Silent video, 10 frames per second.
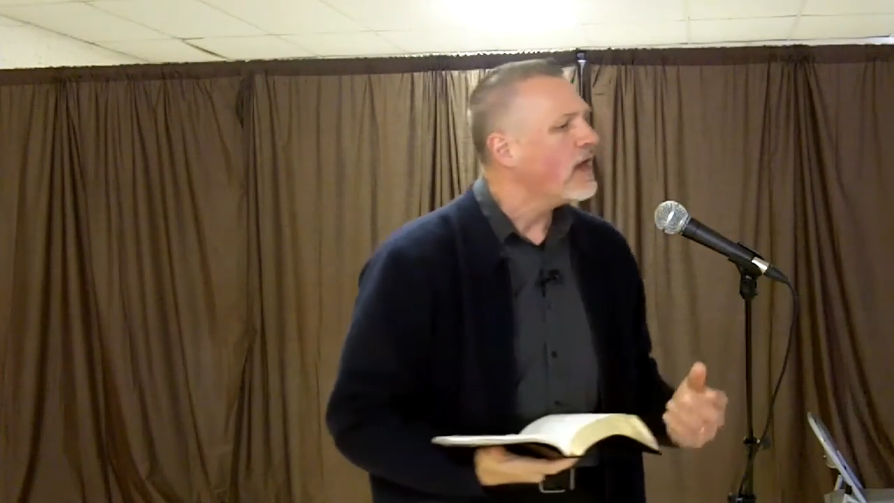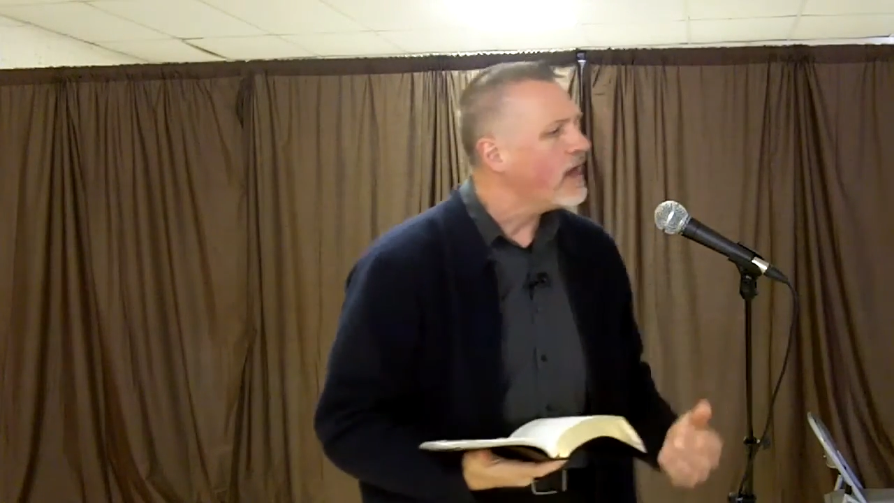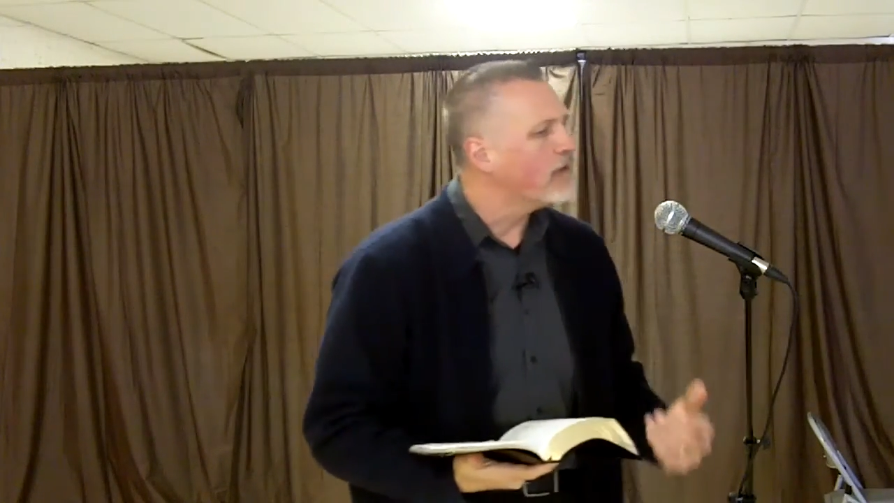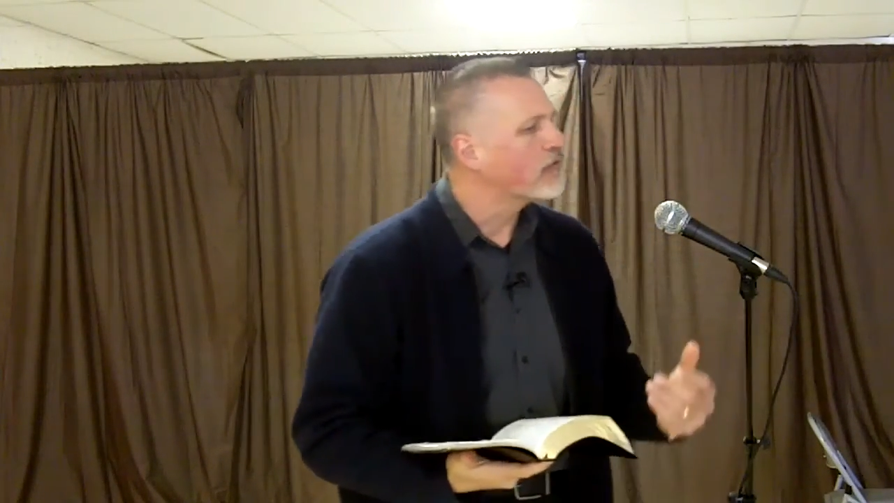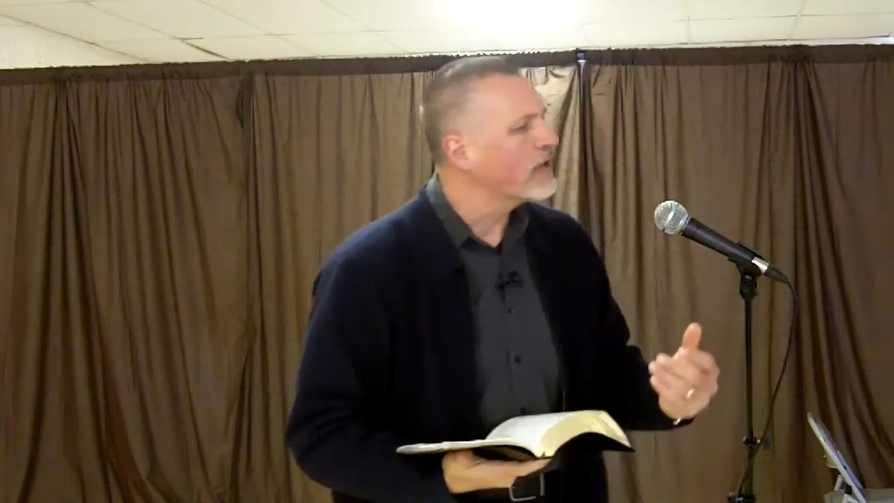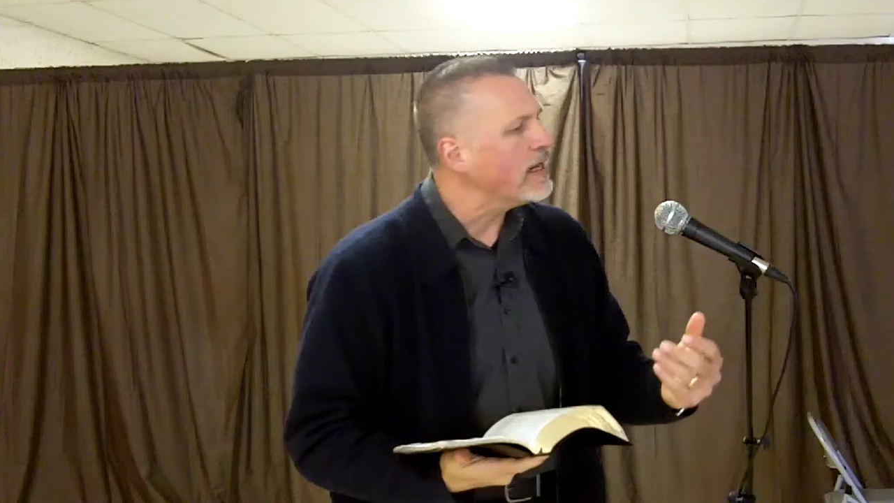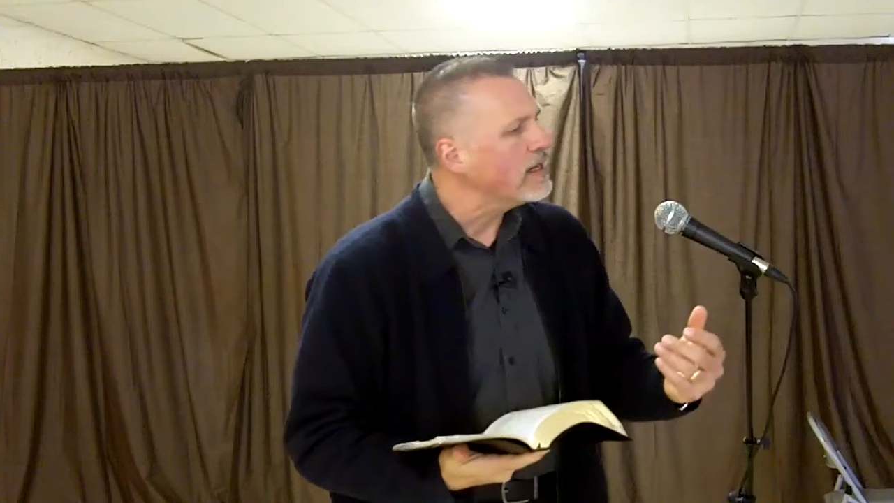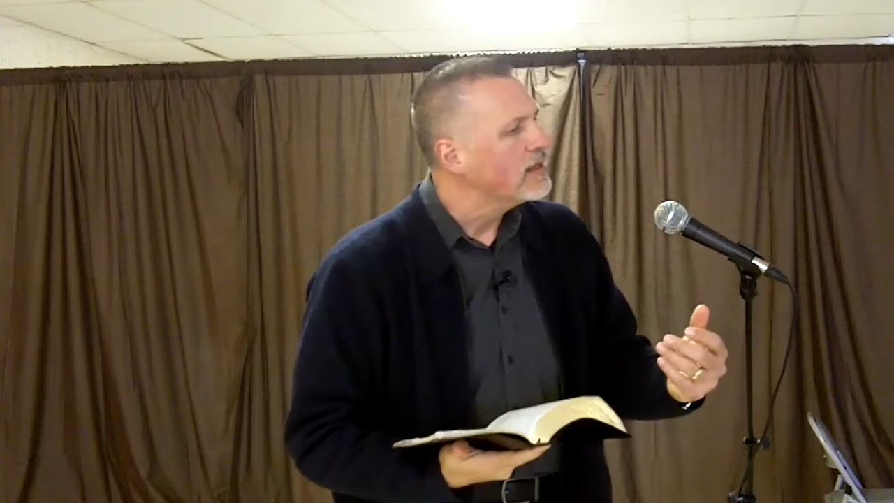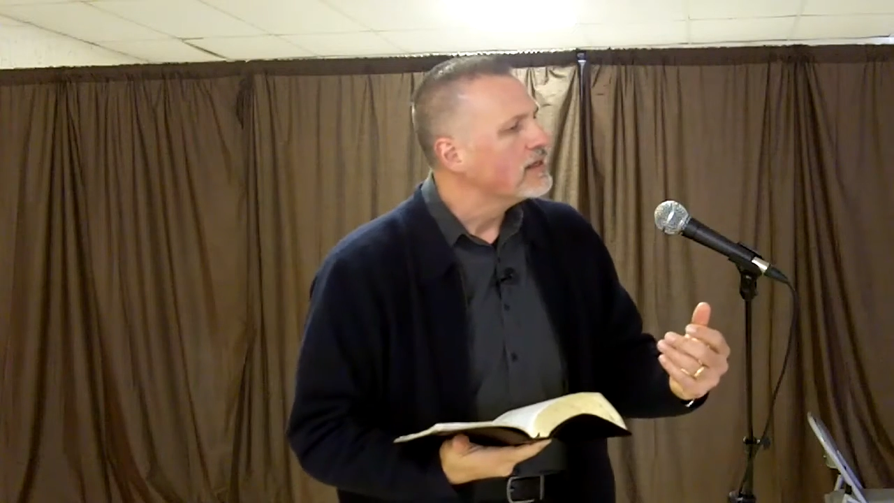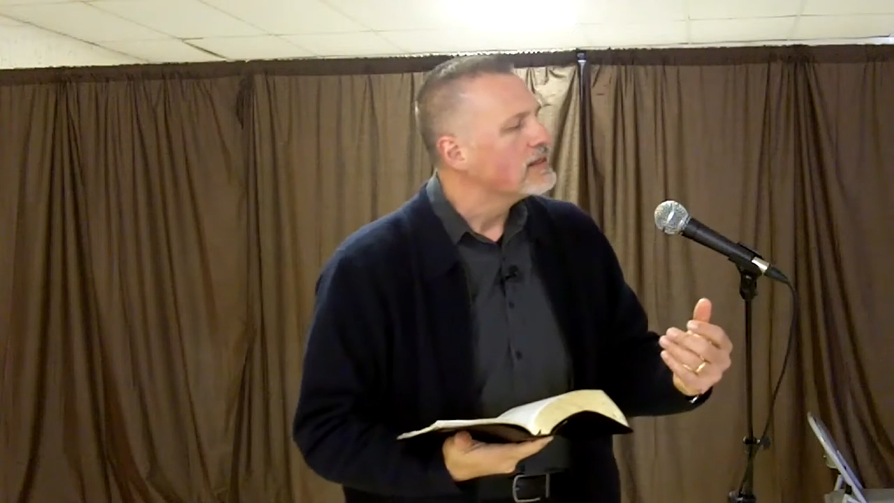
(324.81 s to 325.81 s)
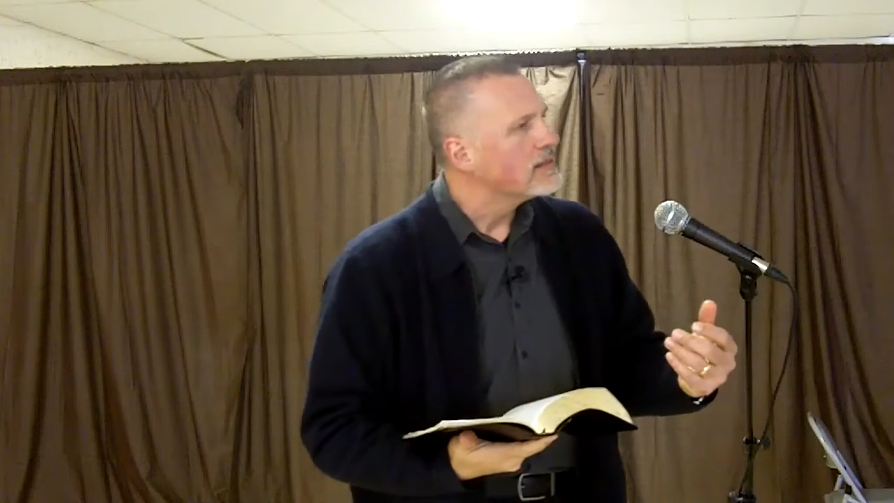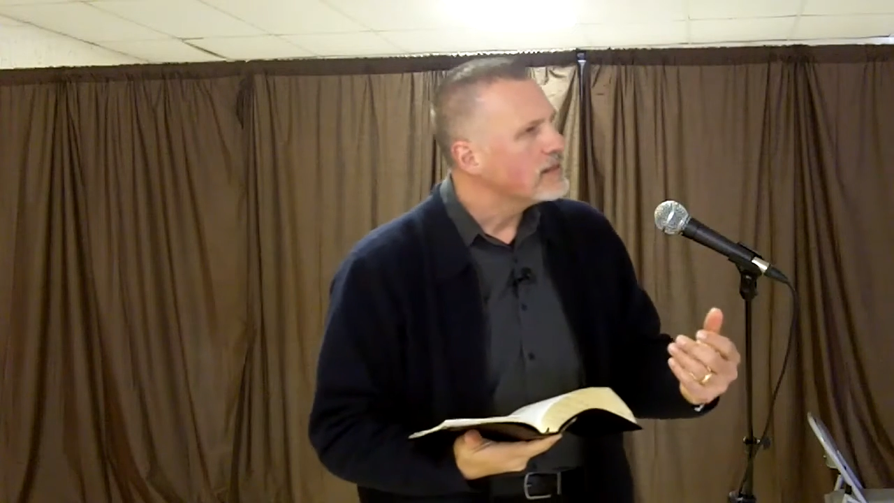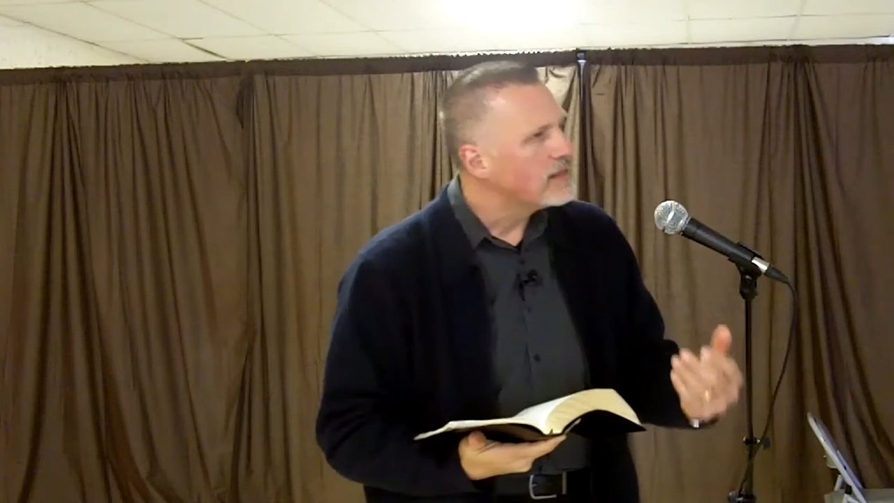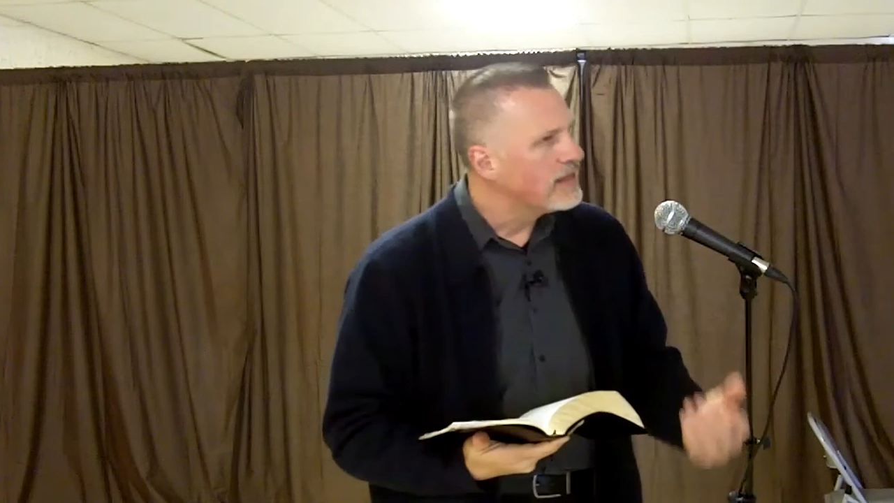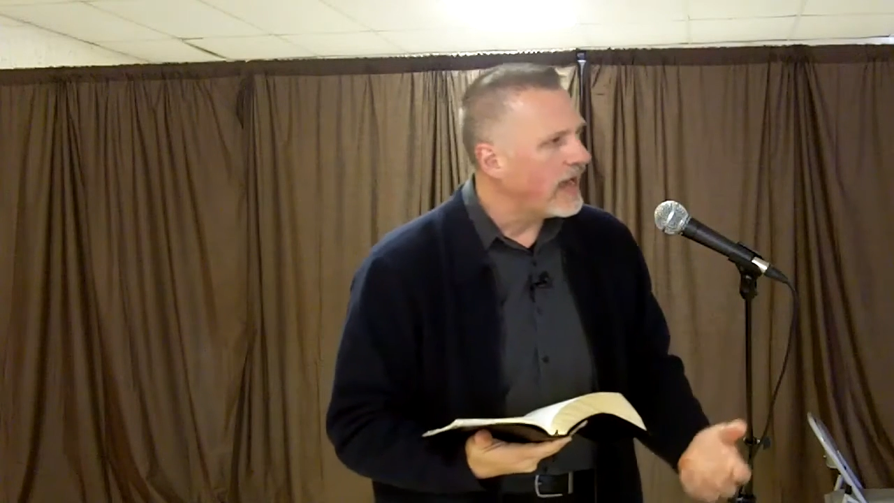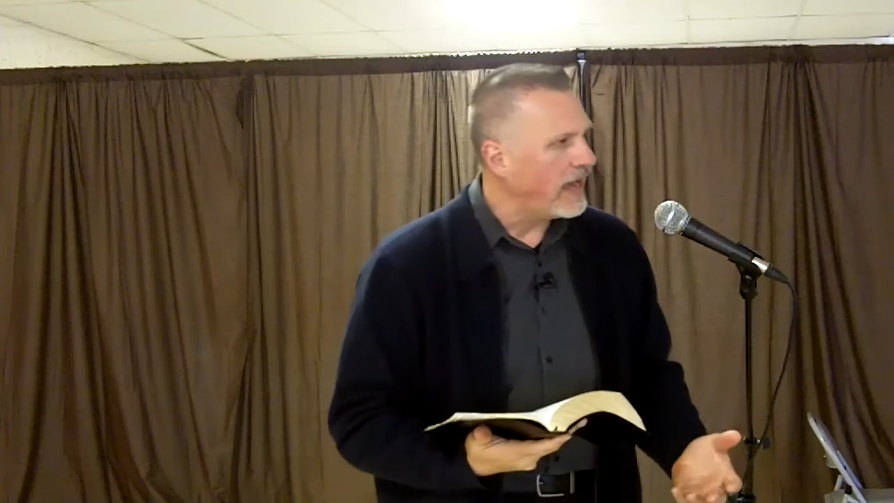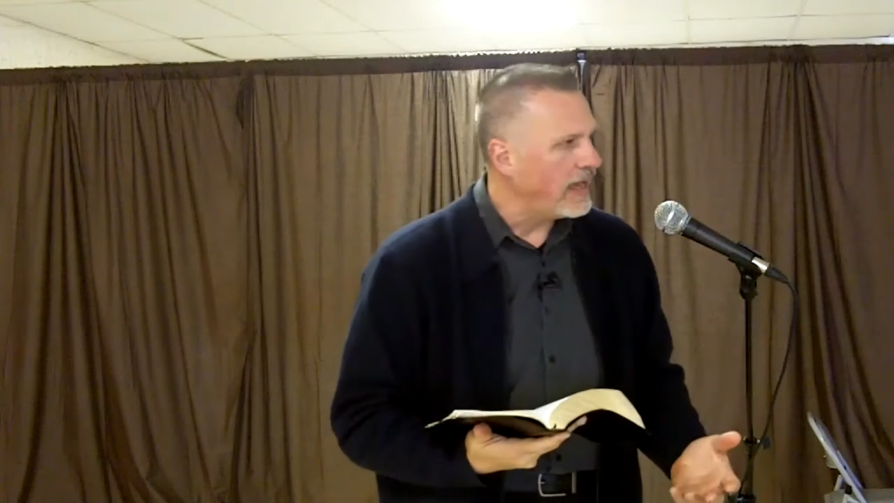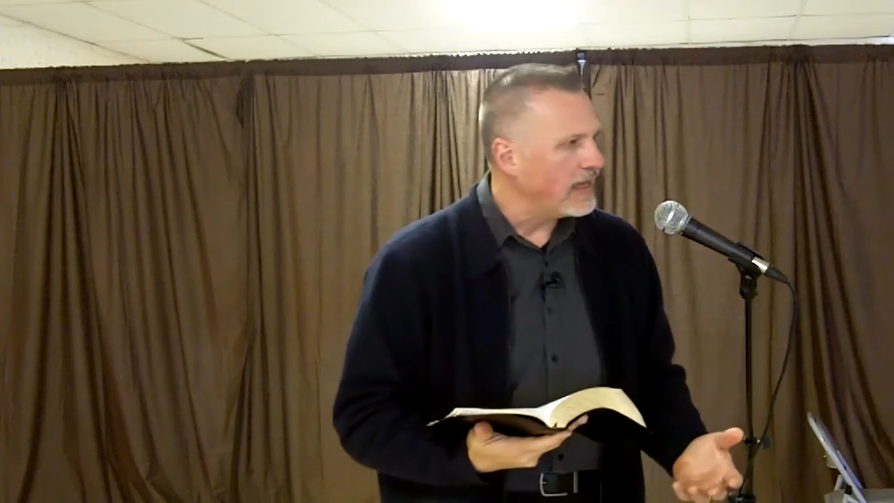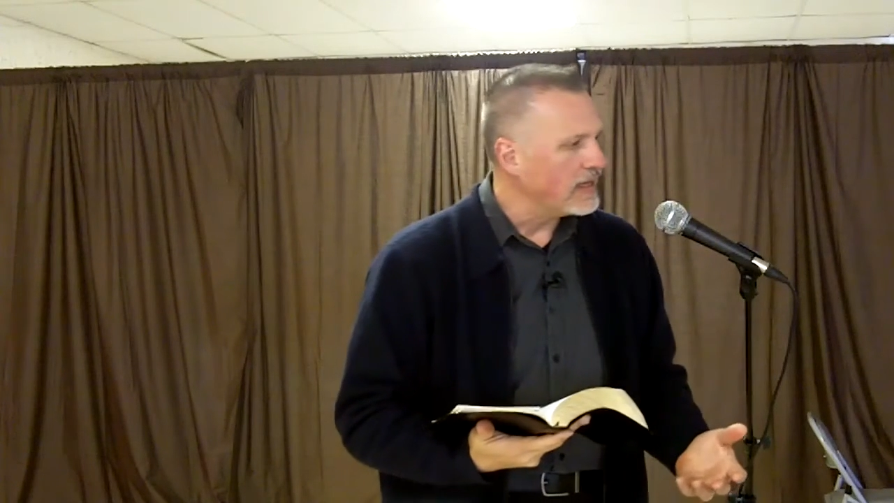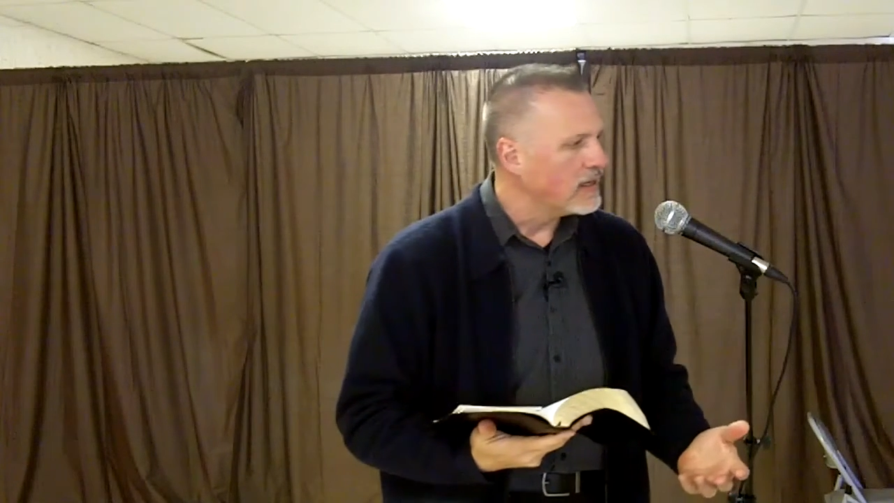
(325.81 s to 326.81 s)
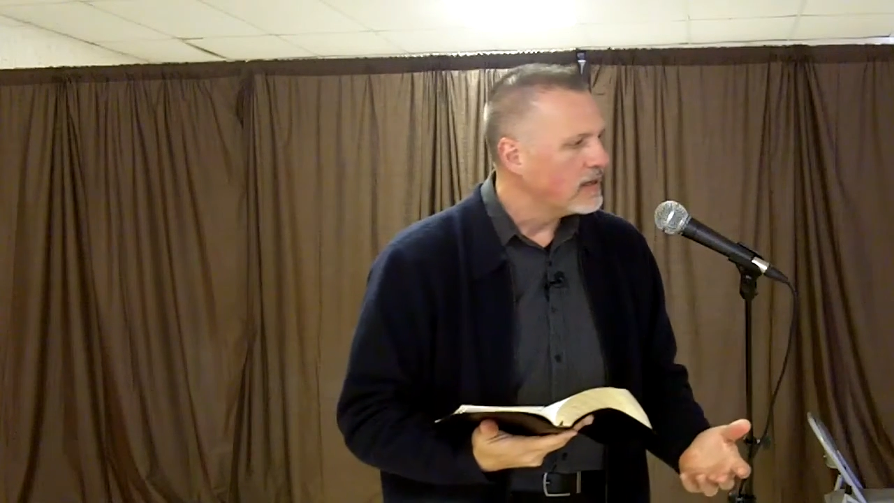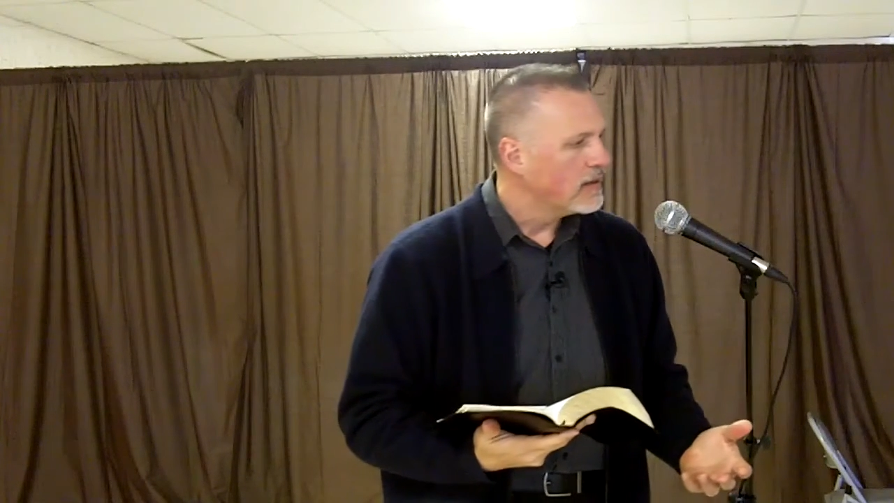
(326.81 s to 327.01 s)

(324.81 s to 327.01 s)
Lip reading: every day.